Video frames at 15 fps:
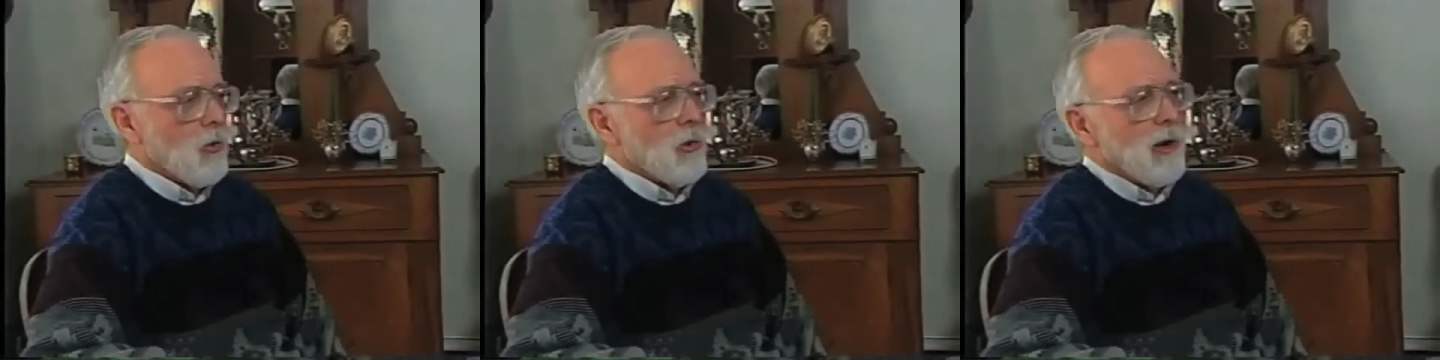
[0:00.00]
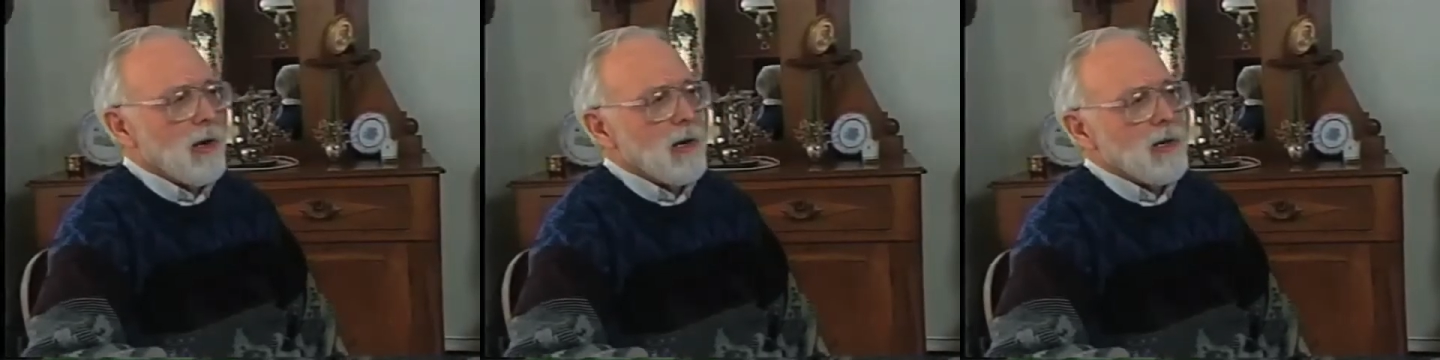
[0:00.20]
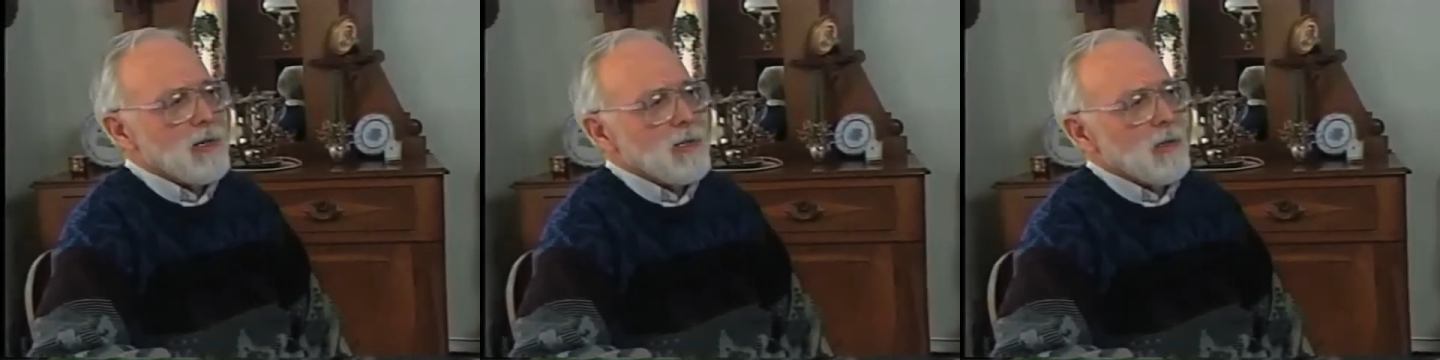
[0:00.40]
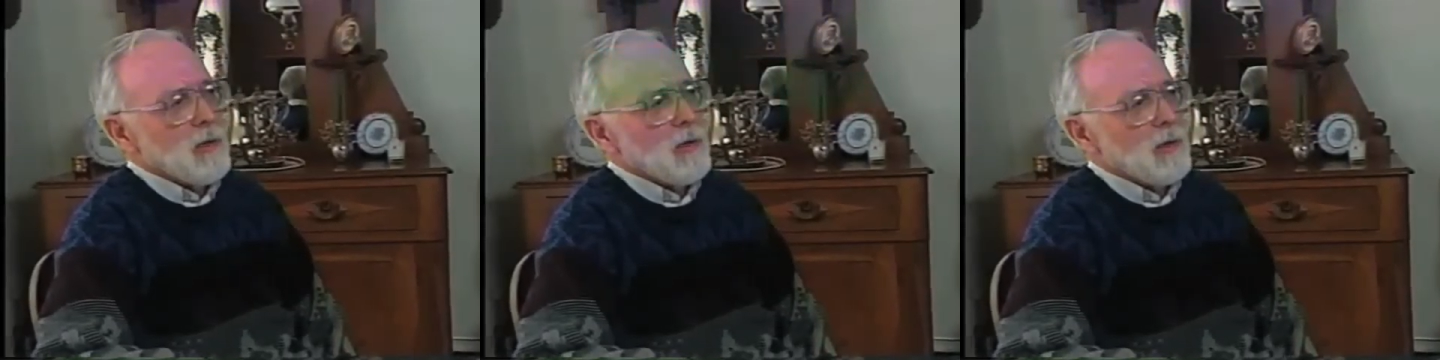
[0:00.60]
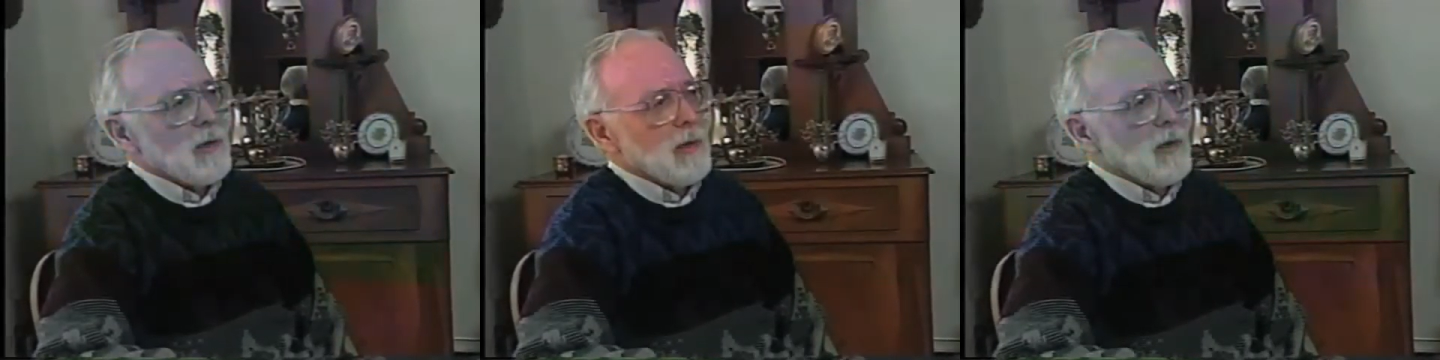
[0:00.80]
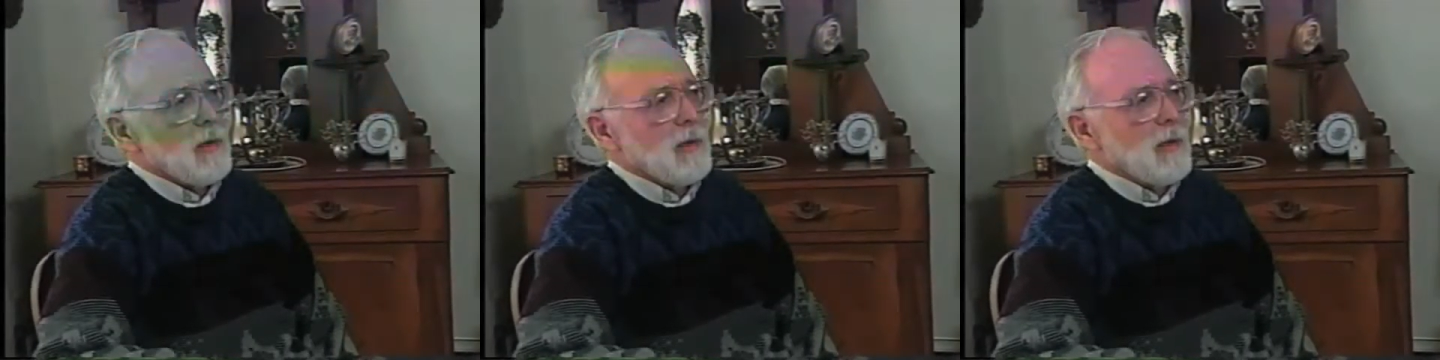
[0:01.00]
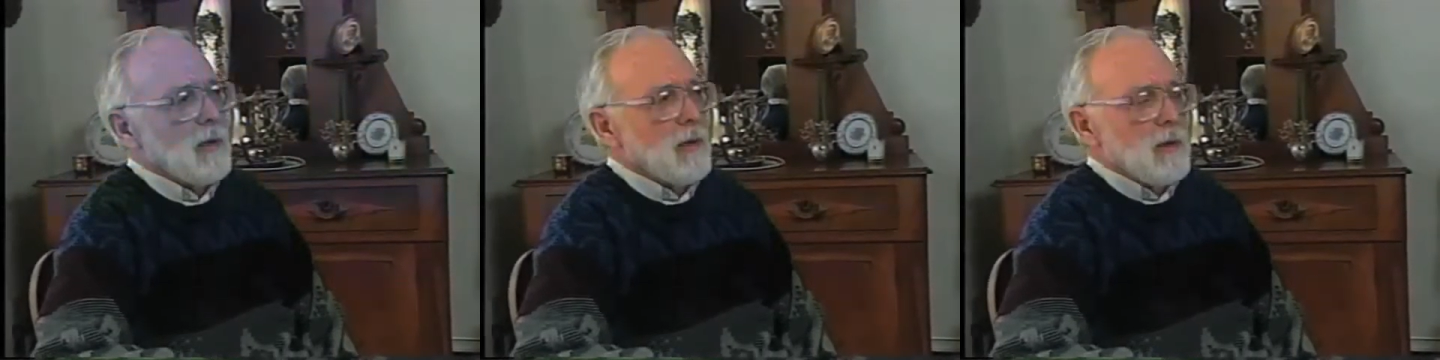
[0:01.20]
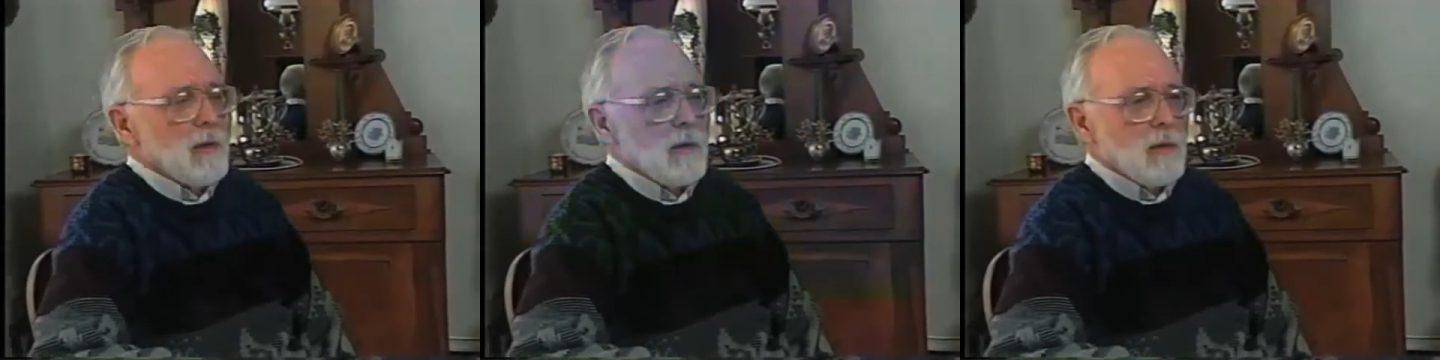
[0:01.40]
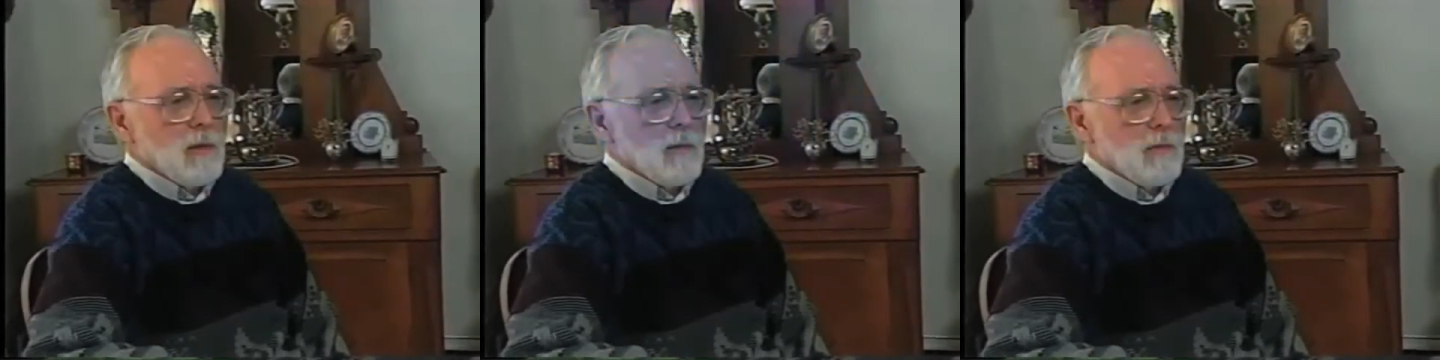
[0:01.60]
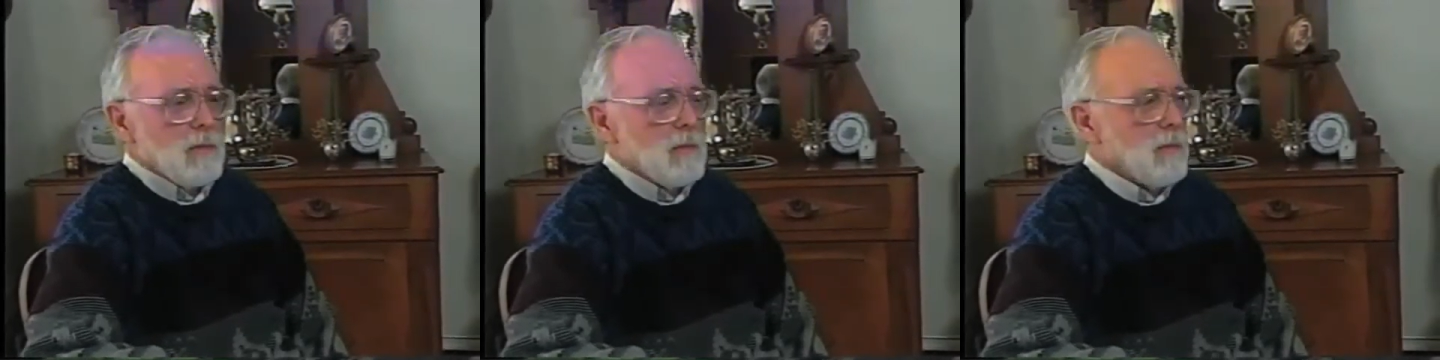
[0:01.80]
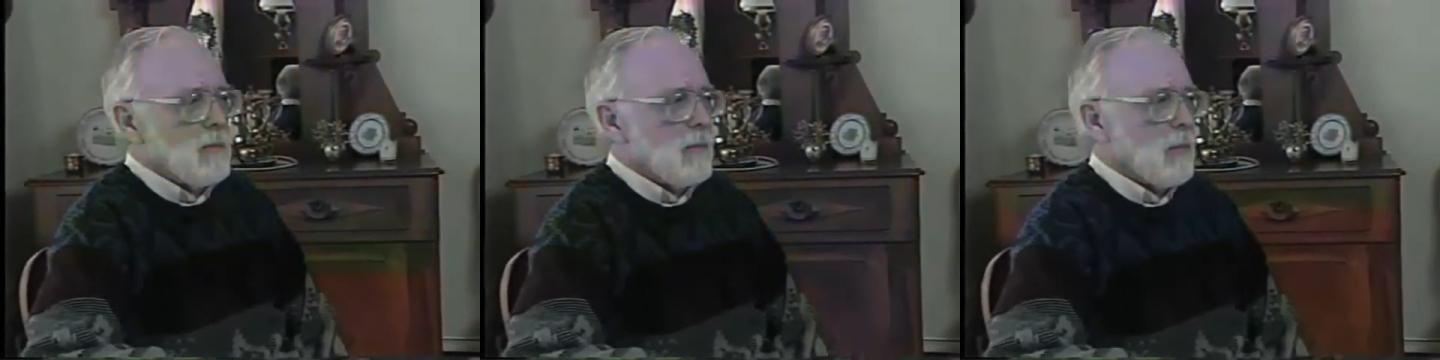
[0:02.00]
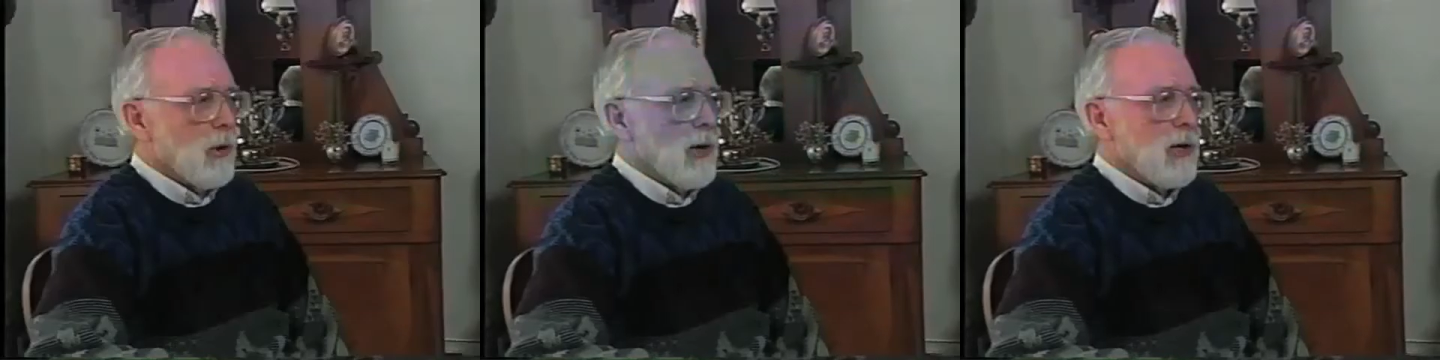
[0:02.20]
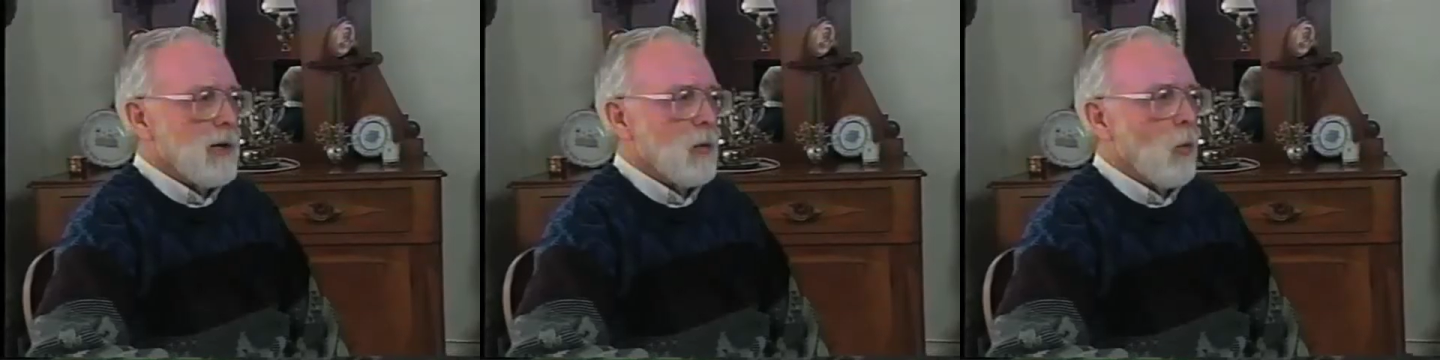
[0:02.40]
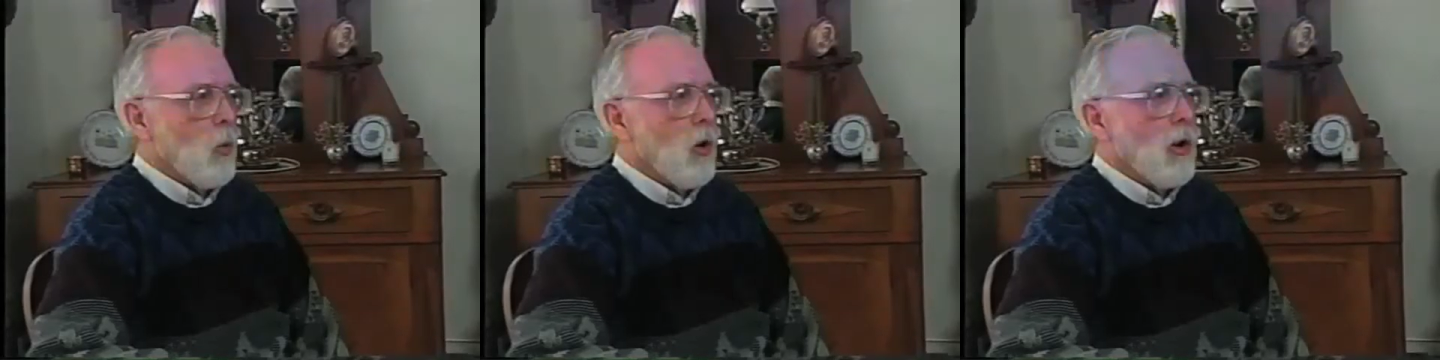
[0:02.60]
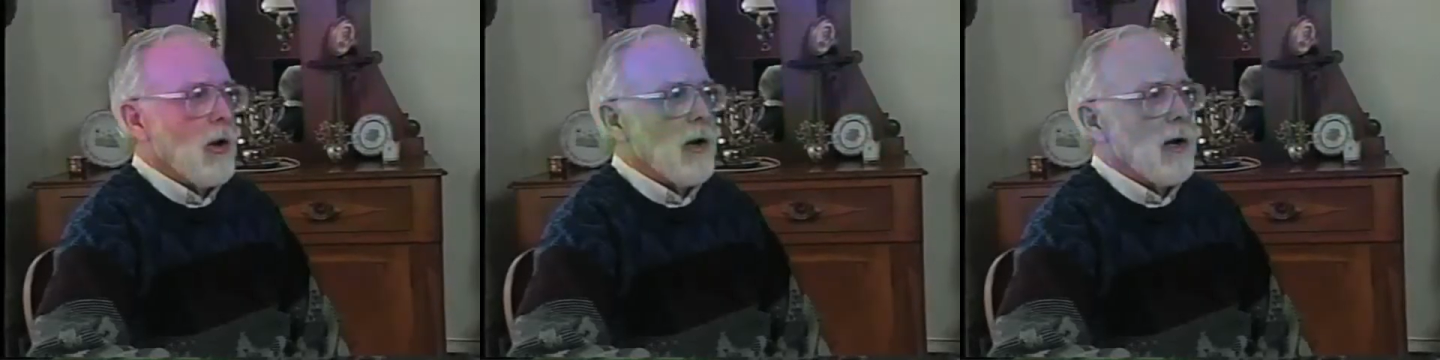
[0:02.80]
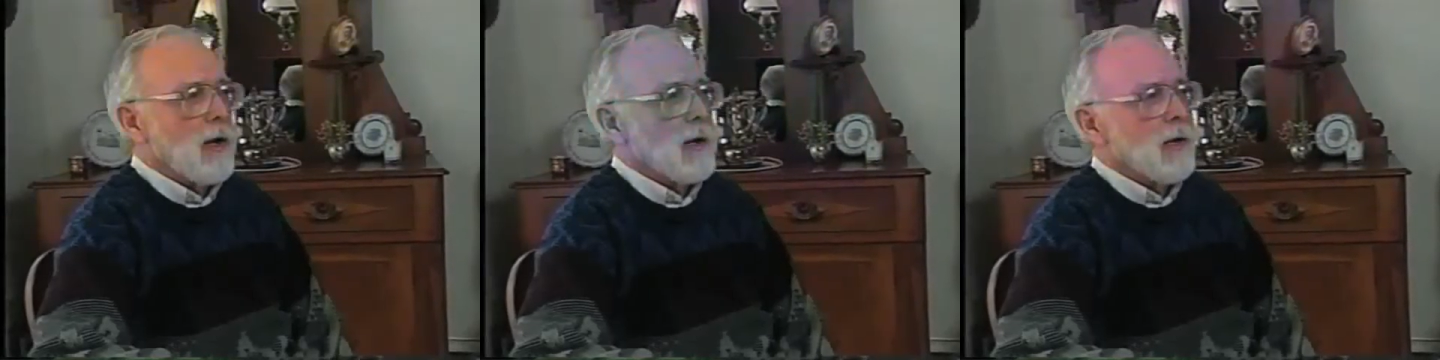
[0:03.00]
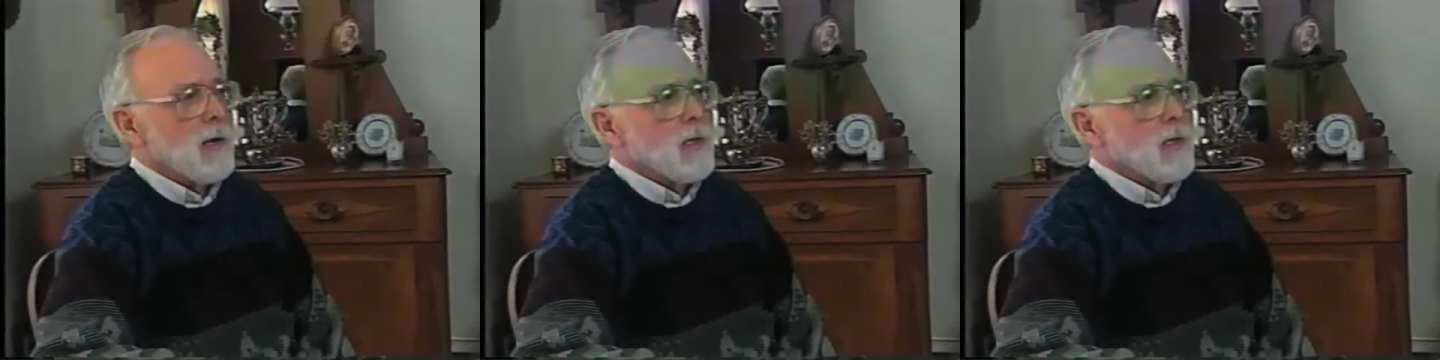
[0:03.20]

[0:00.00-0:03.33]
Floor rugs or uh, um, braided wall